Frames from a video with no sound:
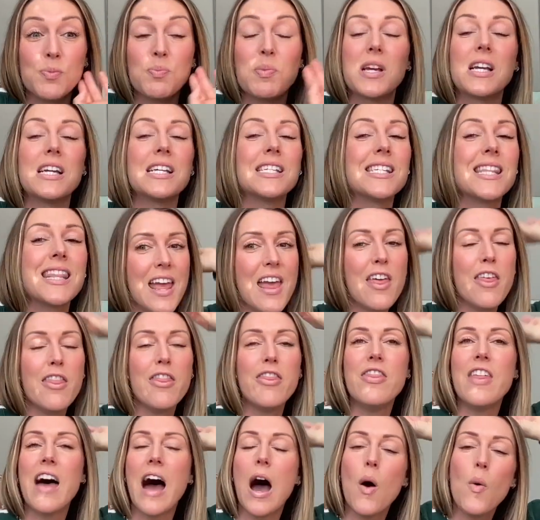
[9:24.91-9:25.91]
Because
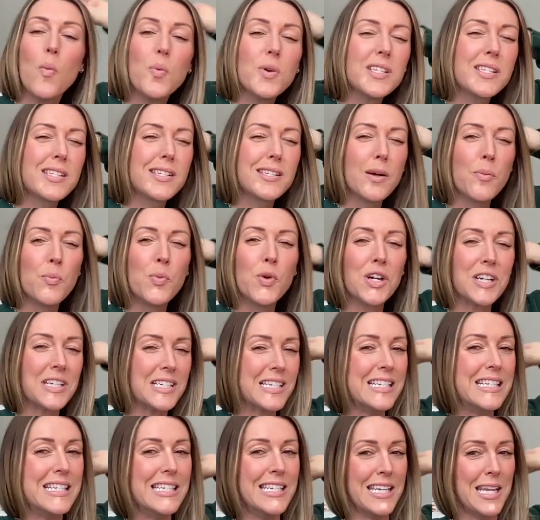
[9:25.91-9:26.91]
that was somewhere
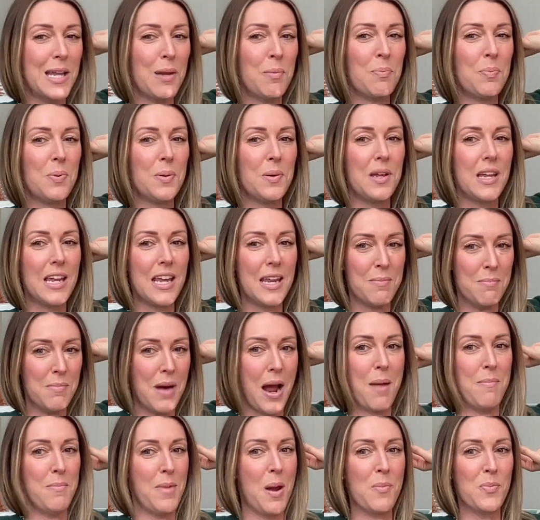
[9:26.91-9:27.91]
deep in
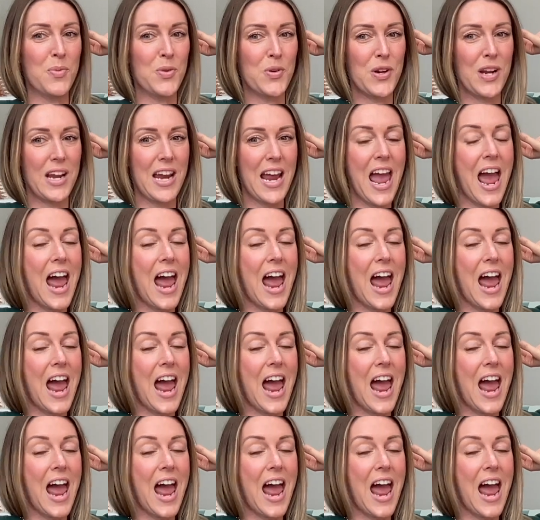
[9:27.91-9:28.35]
my memory,